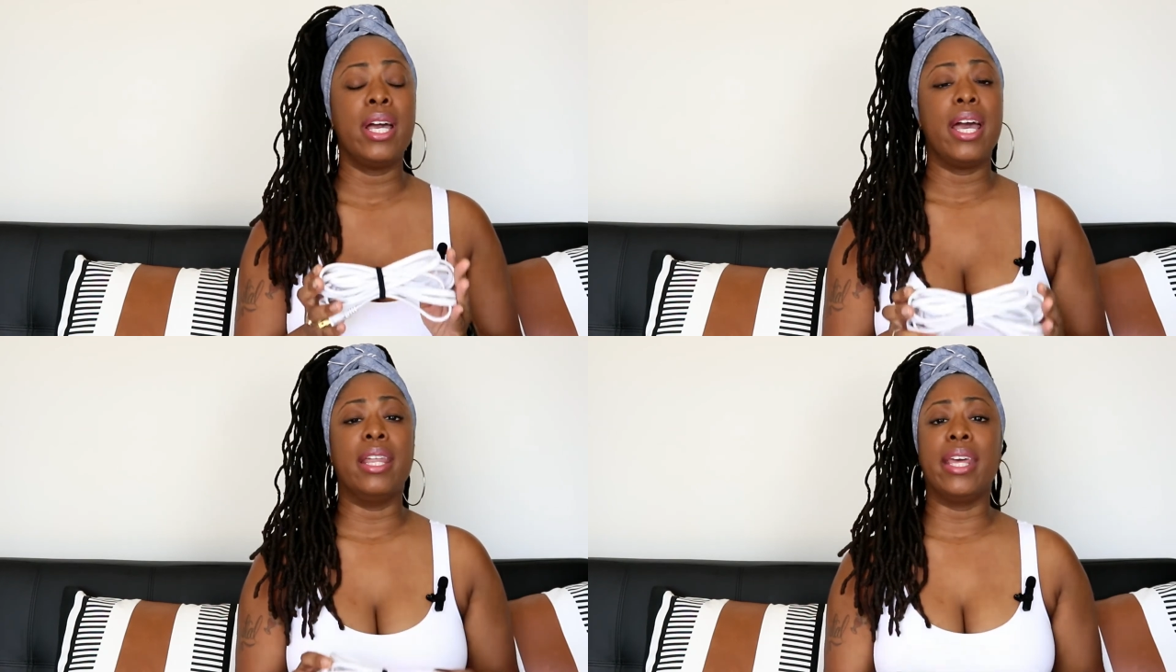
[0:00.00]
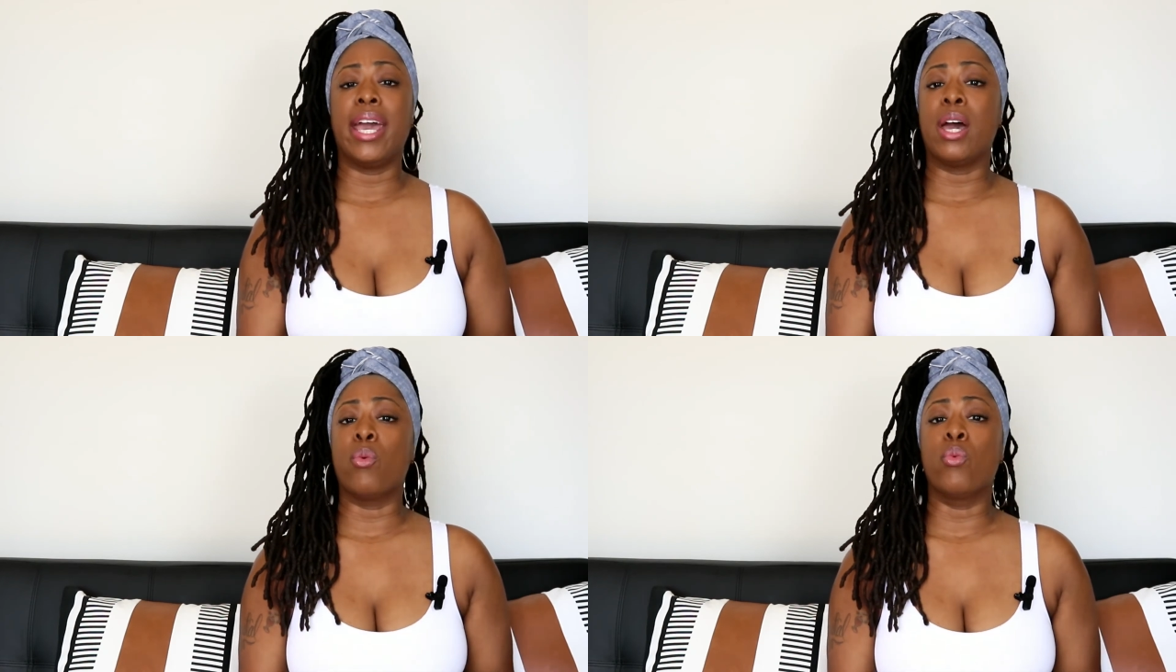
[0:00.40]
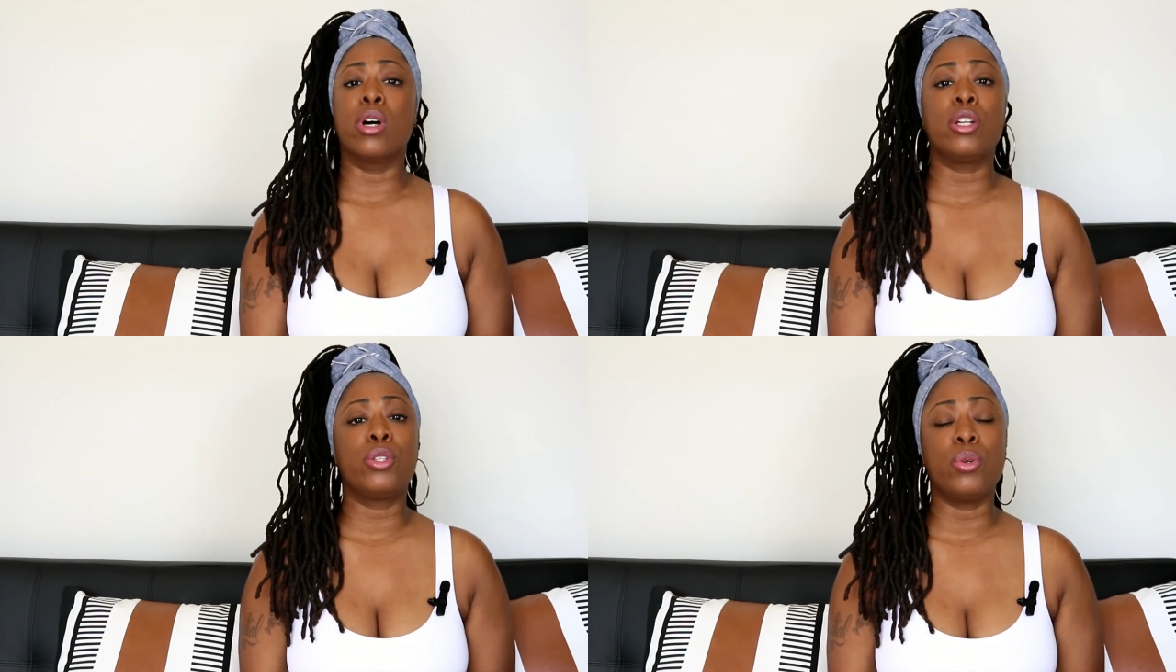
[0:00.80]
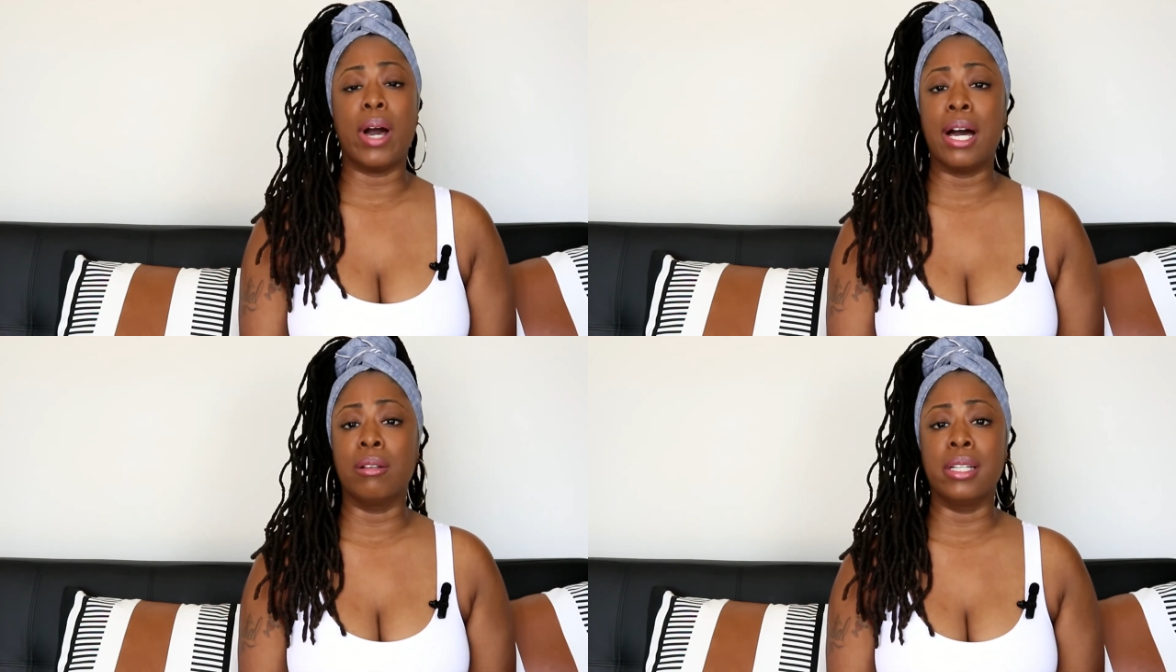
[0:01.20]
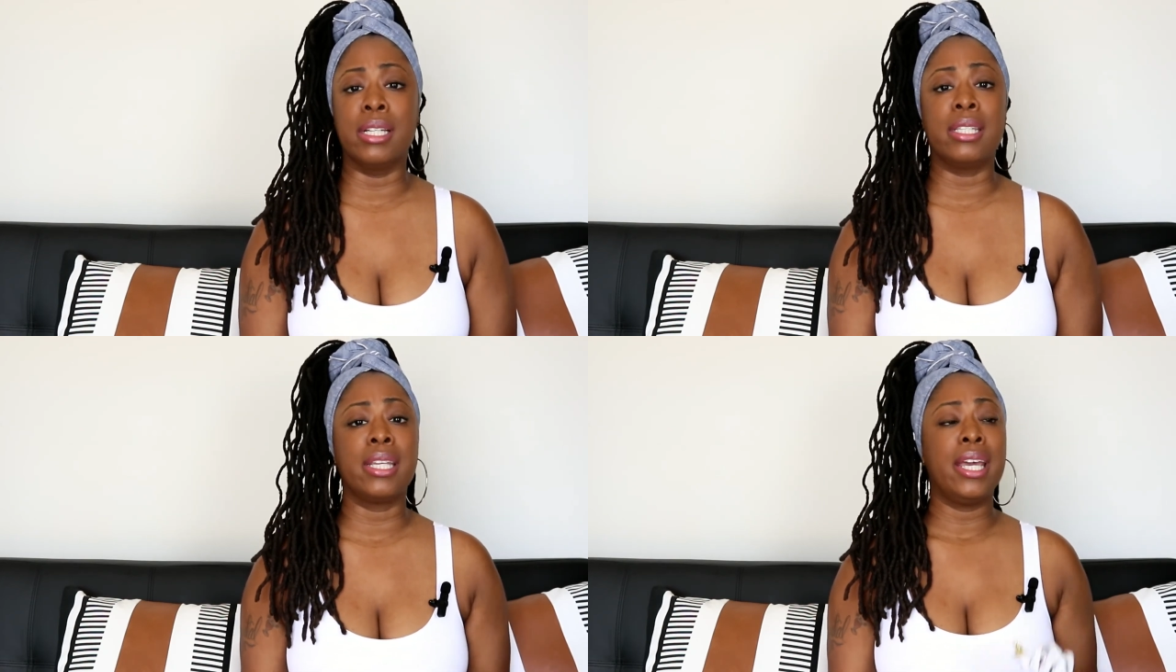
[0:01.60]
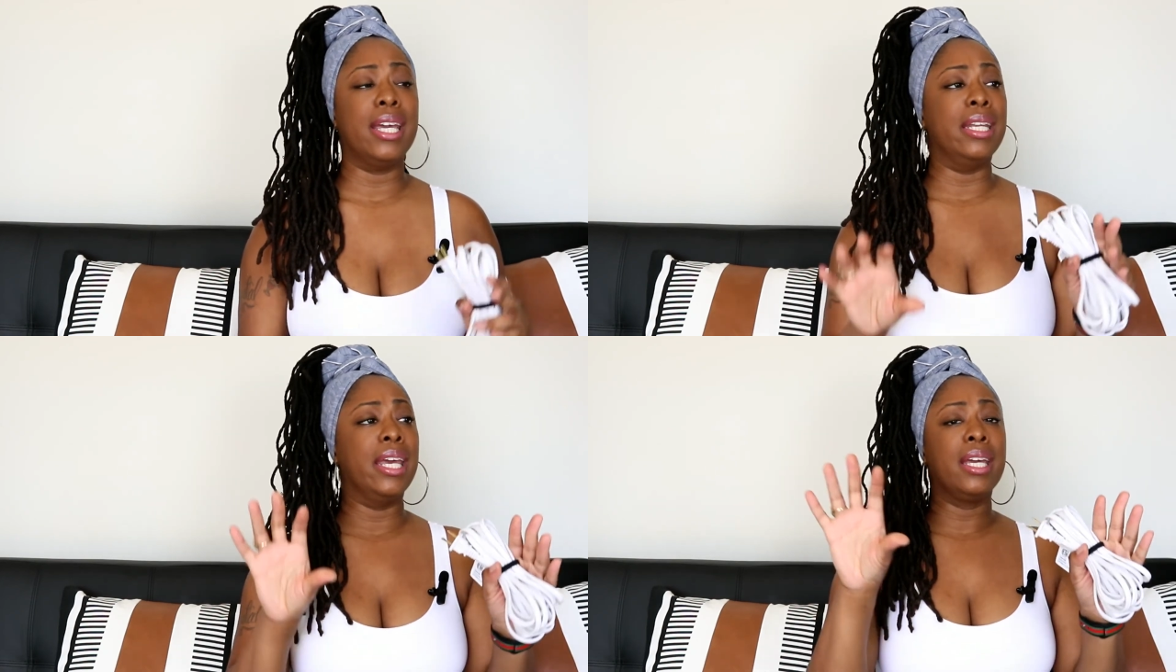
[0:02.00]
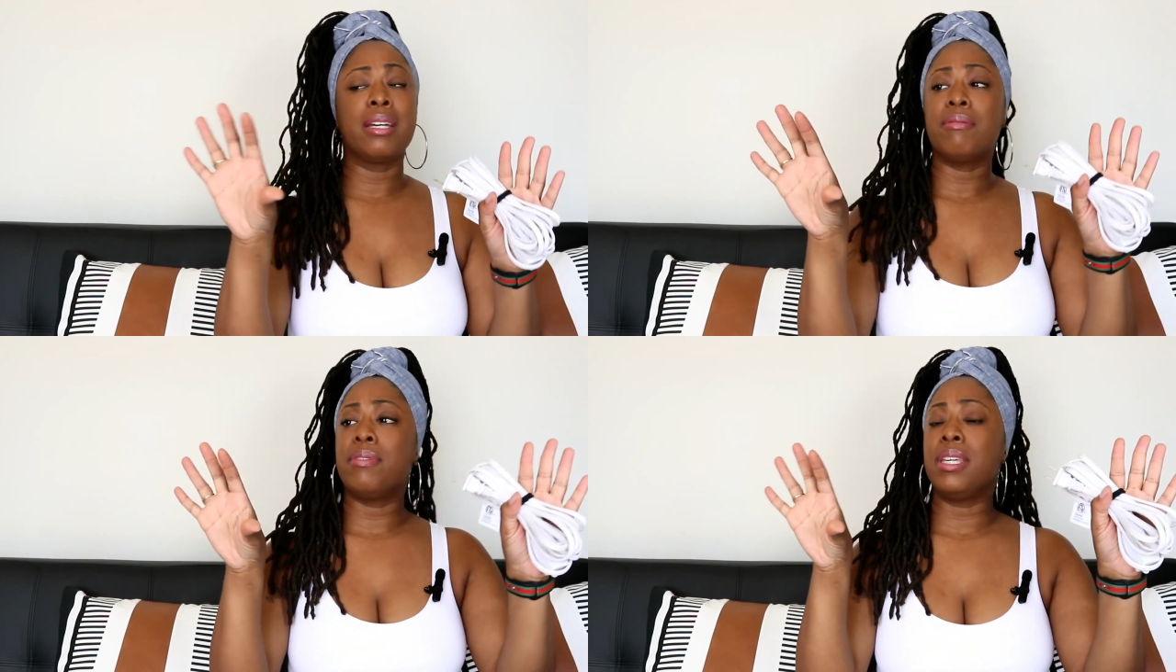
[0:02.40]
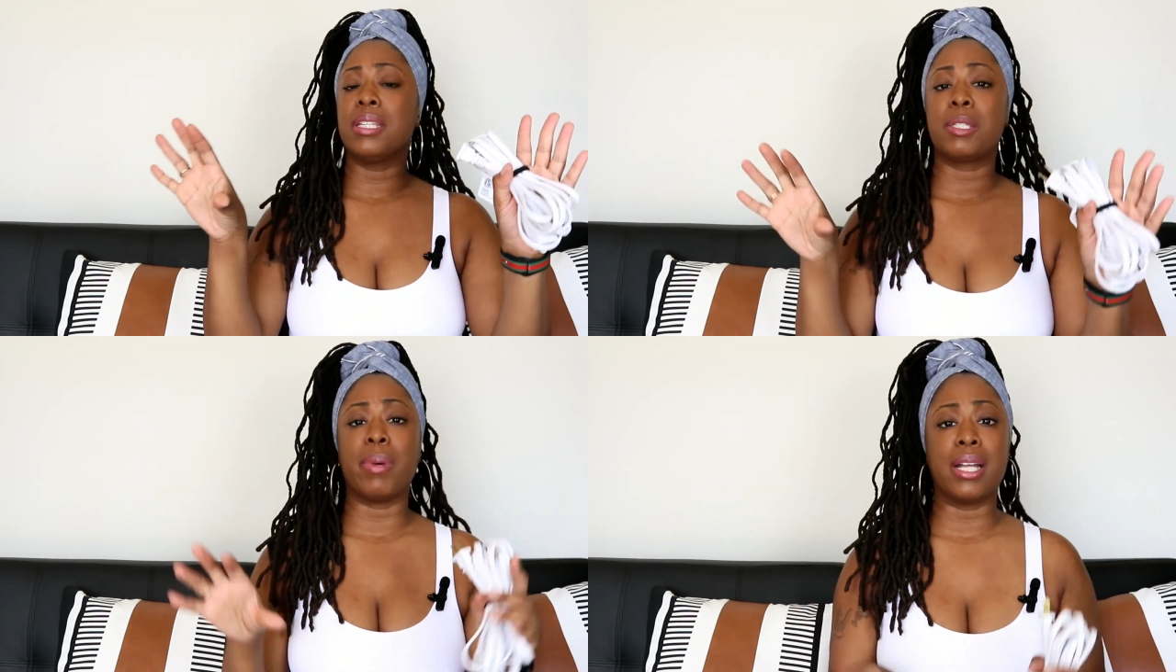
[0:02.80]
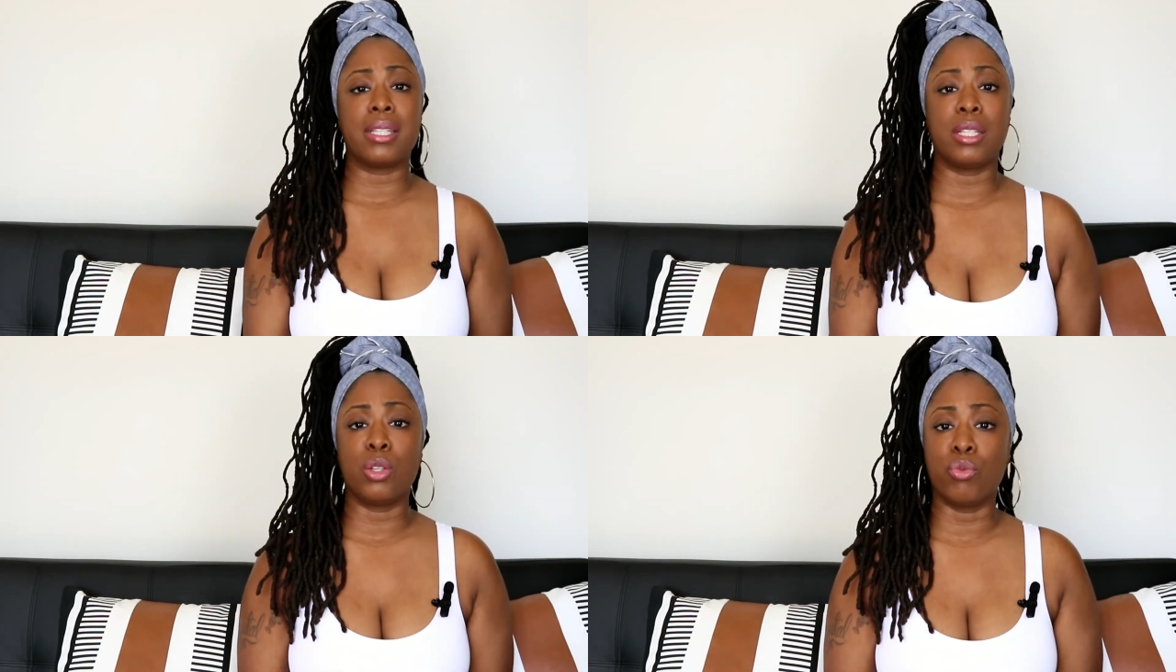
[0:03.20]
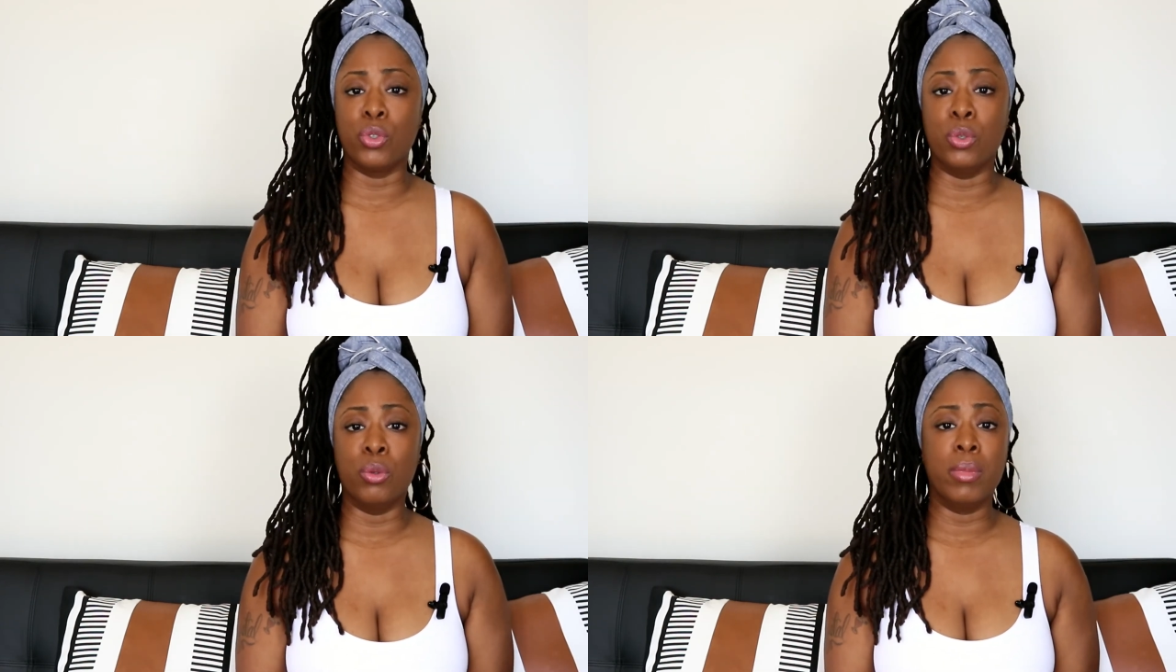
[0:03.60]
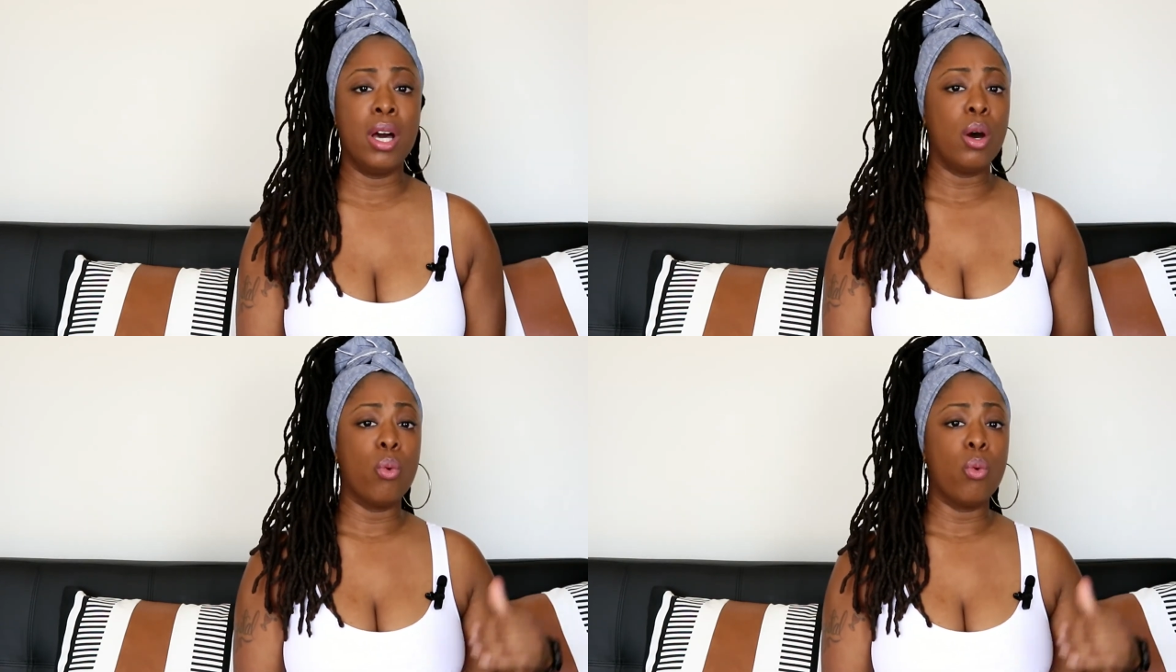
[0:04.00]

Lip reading: and they had 1 or 2 outlets in inconvenient spots in the room,